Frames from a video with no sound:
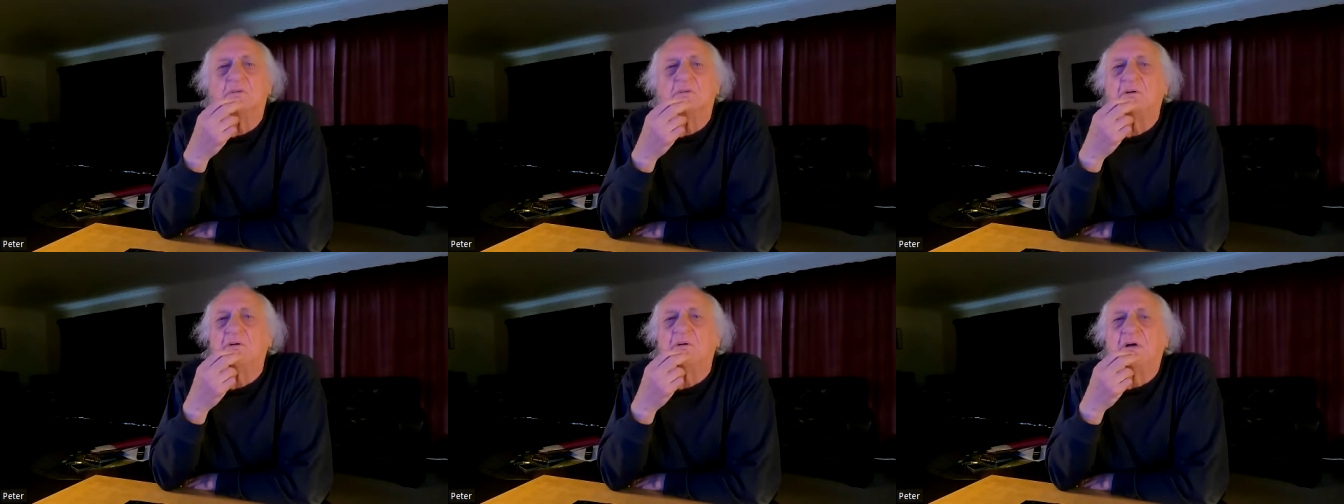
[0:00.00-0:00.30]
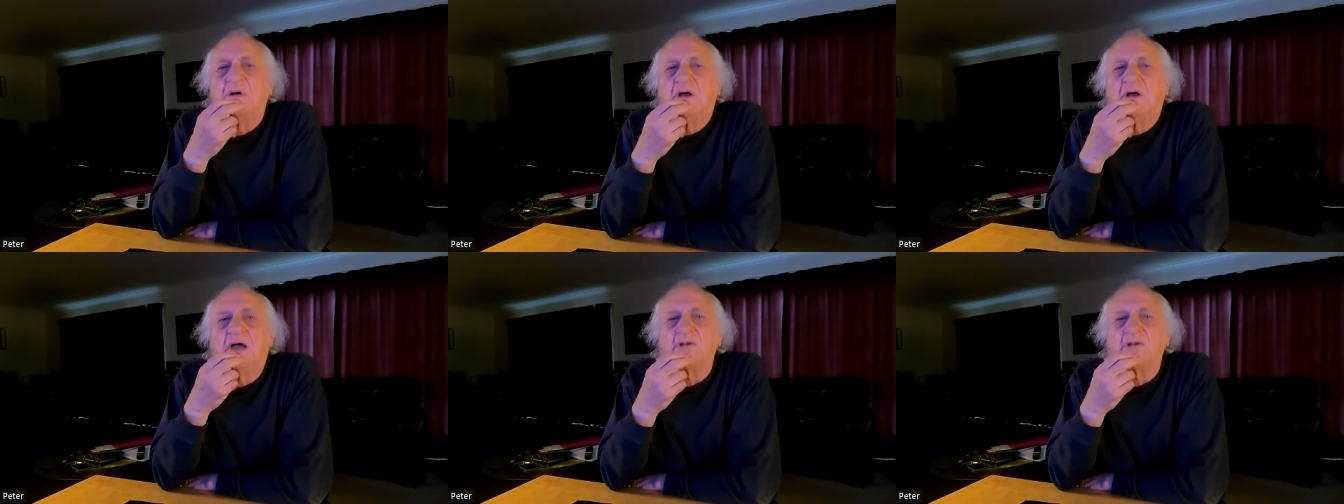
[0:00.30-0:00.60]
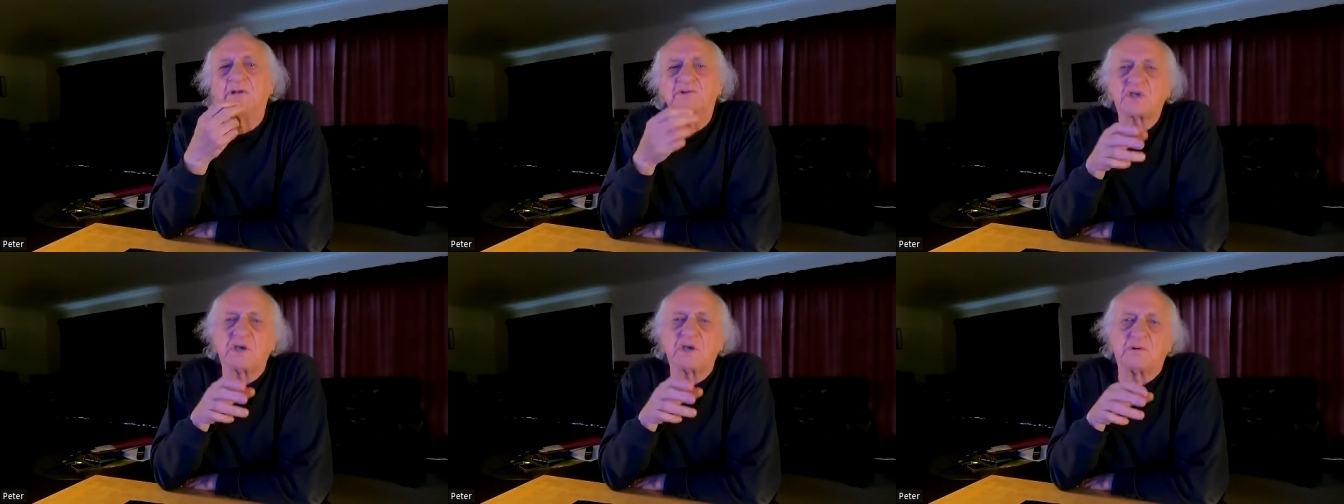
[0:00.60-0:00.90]
And
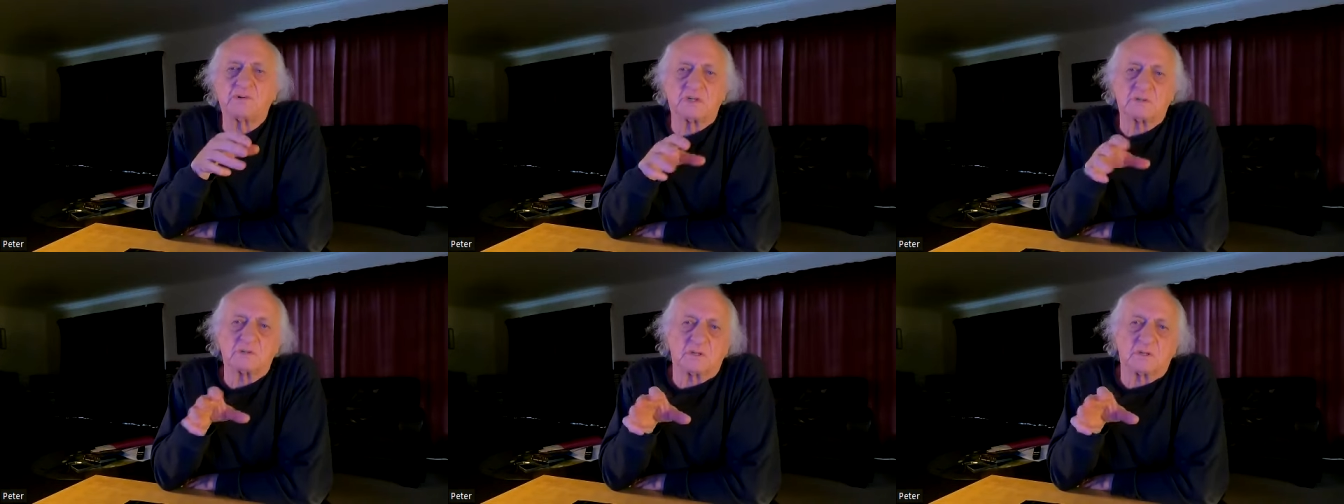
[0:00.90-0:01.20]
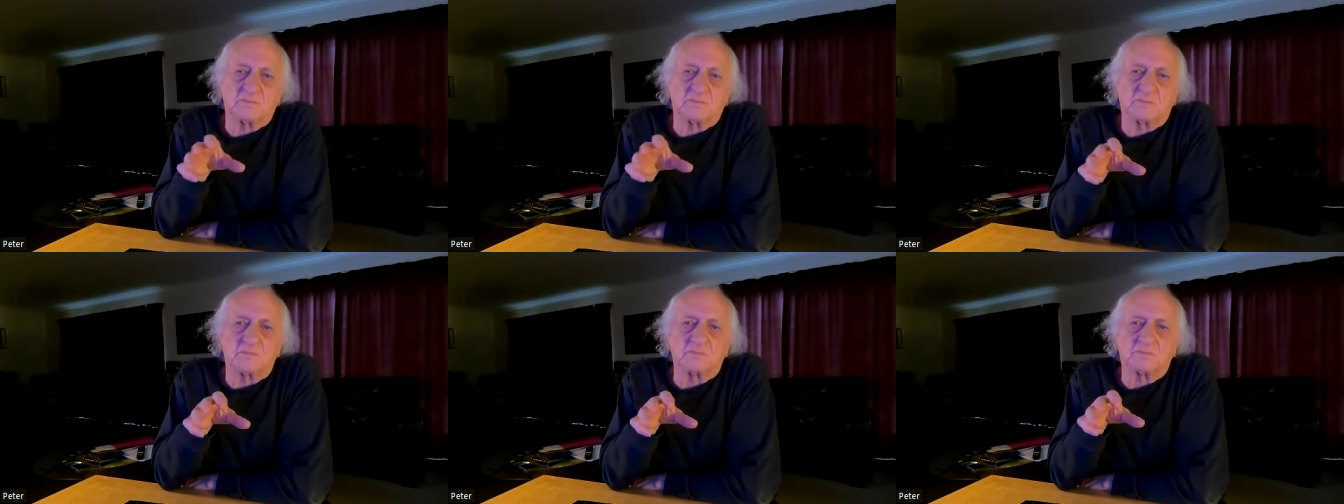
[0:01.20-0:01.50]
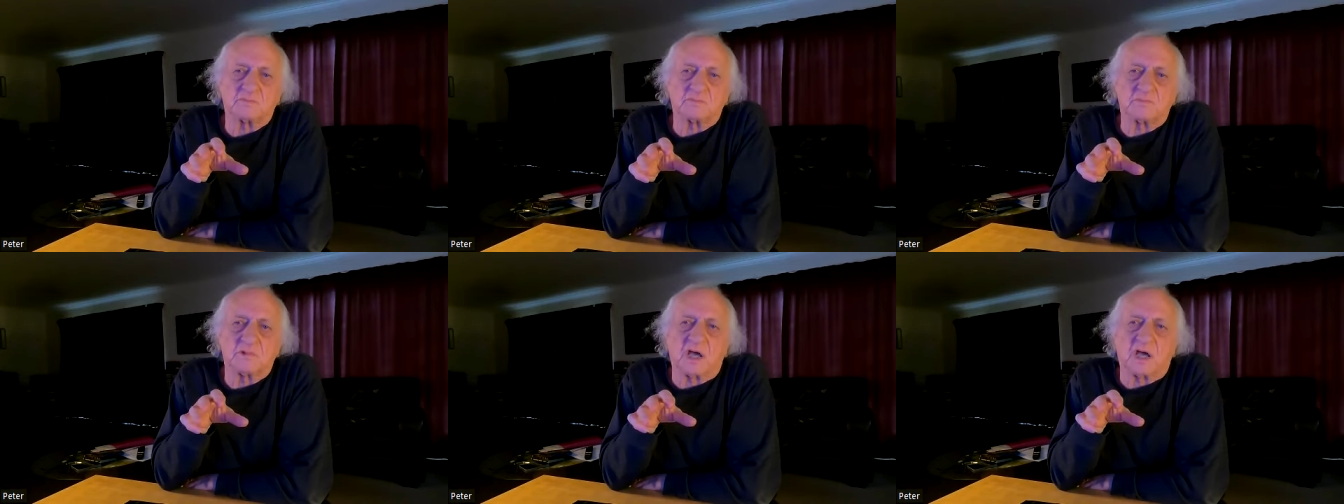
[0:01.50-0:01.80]
so
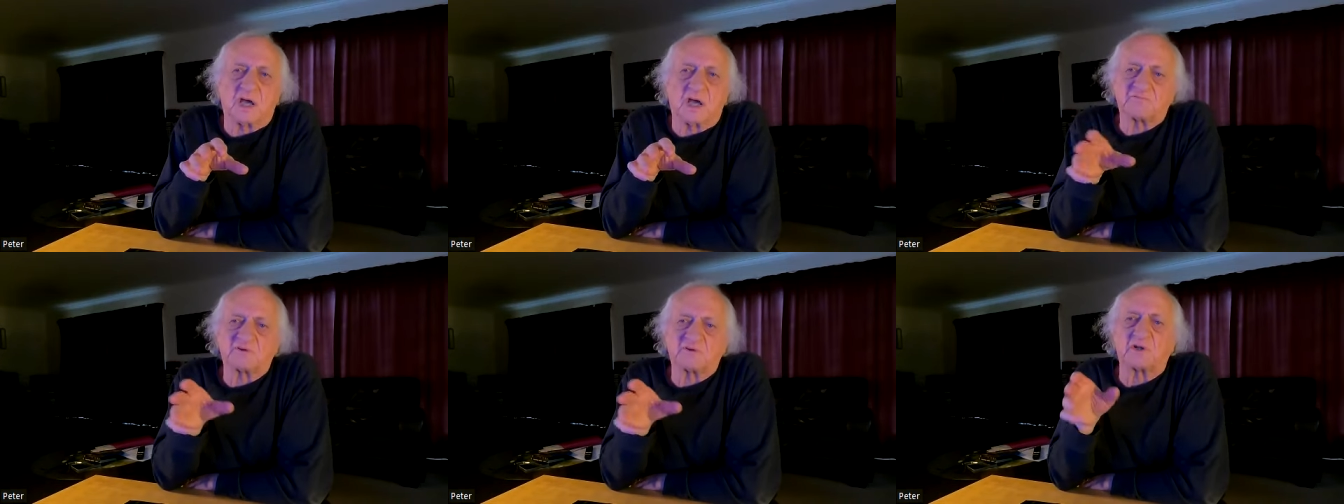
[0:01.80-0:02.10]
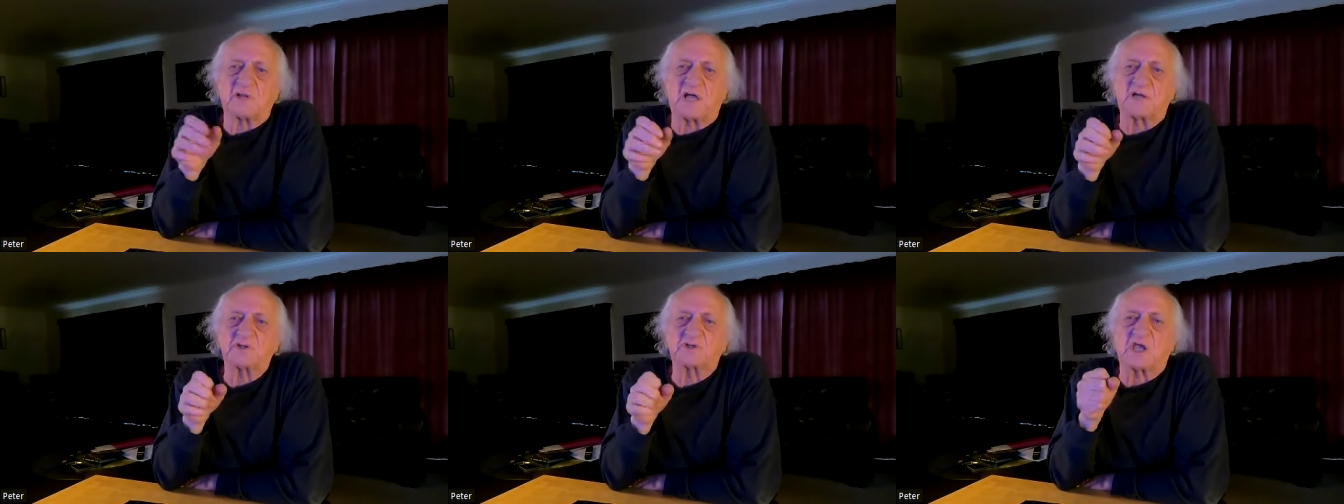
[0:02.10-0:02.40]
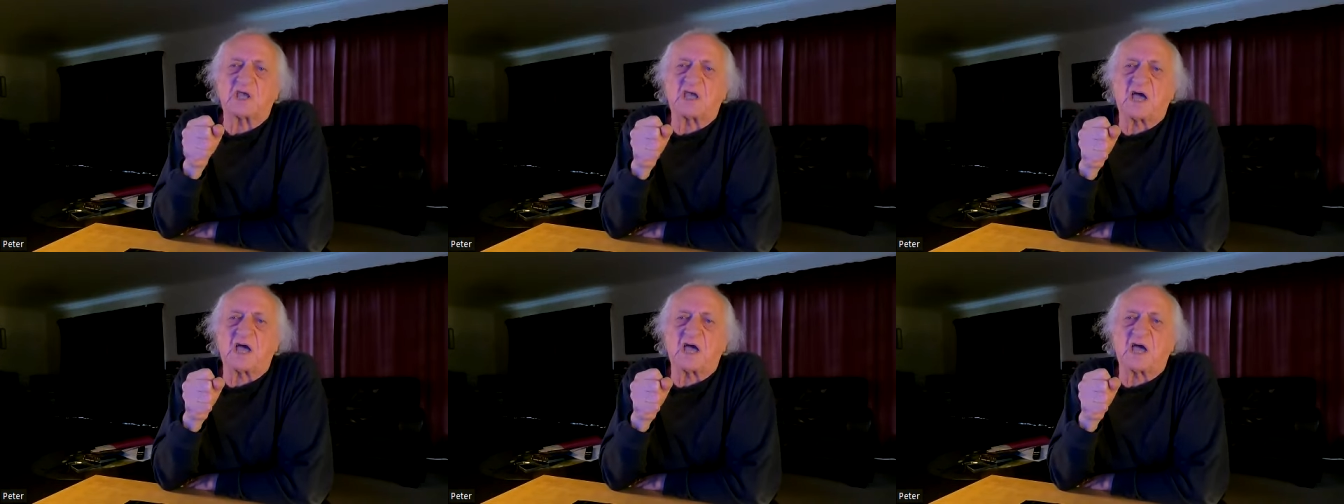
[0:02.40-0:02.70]
after lunch, he
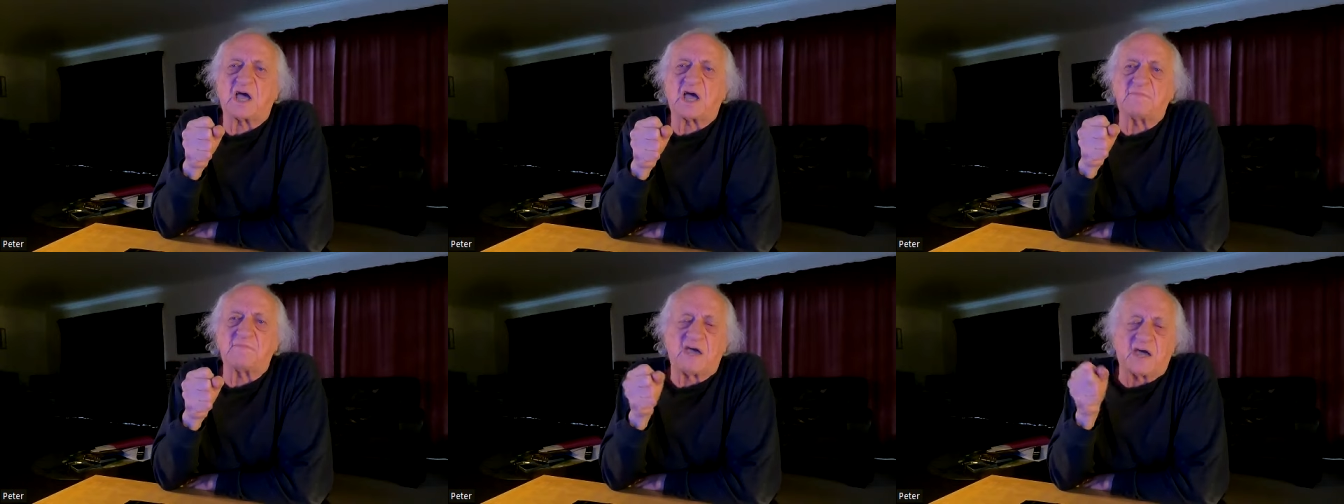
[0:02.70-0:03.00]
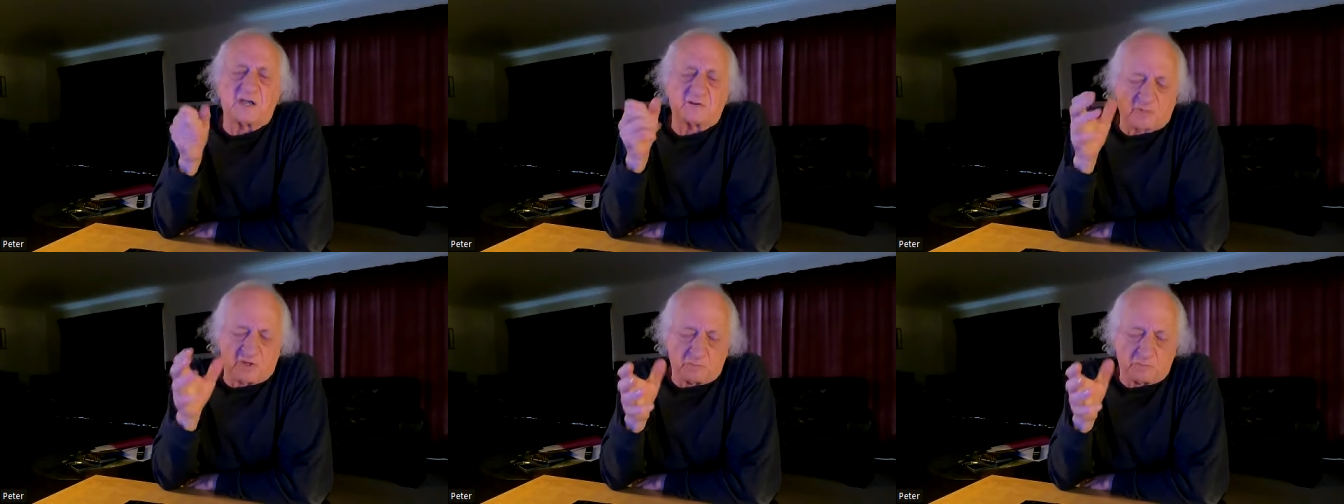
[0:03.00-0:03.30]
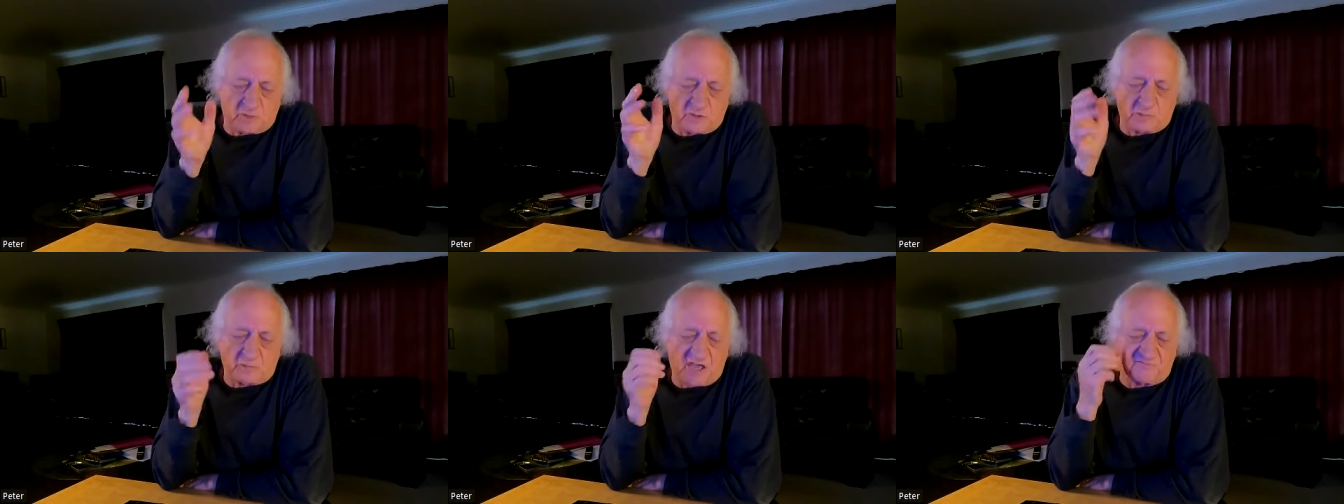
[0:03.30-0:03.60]
came out and we, we were
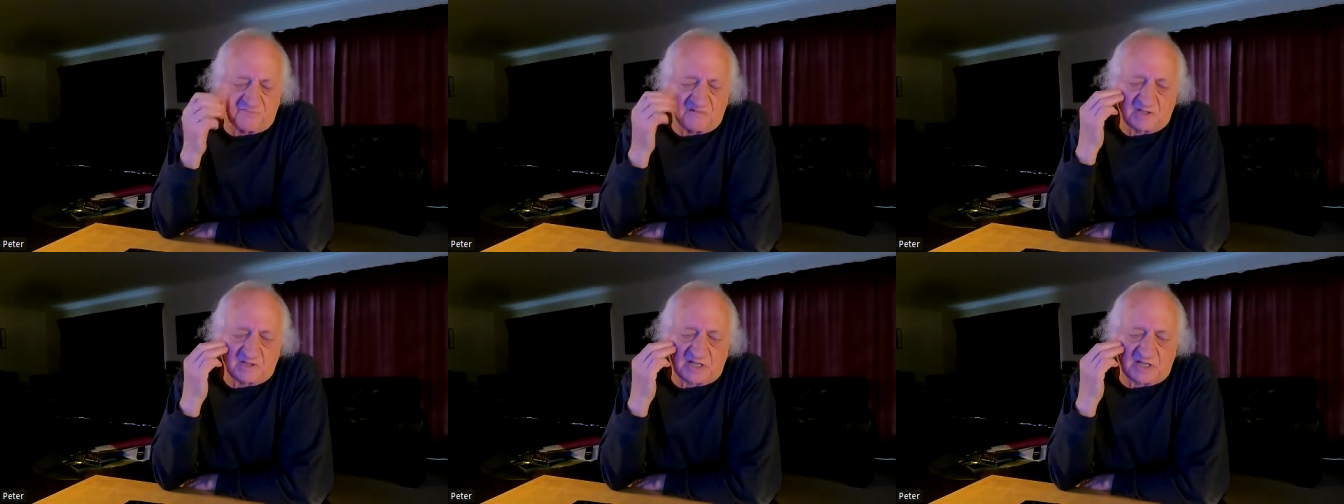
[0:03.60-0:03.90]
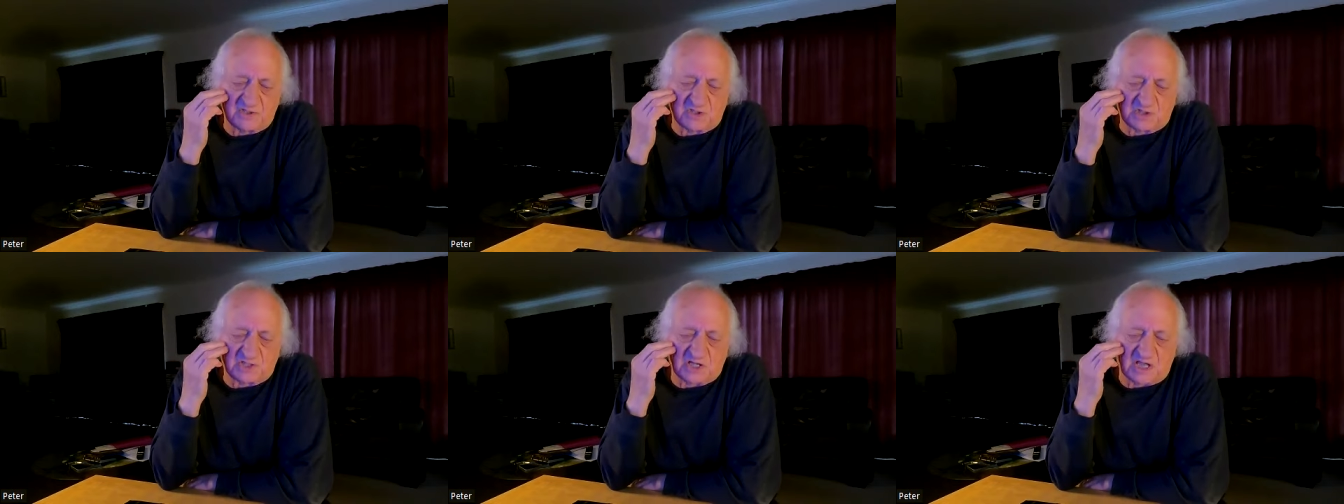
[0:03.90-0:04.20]
having lunch together.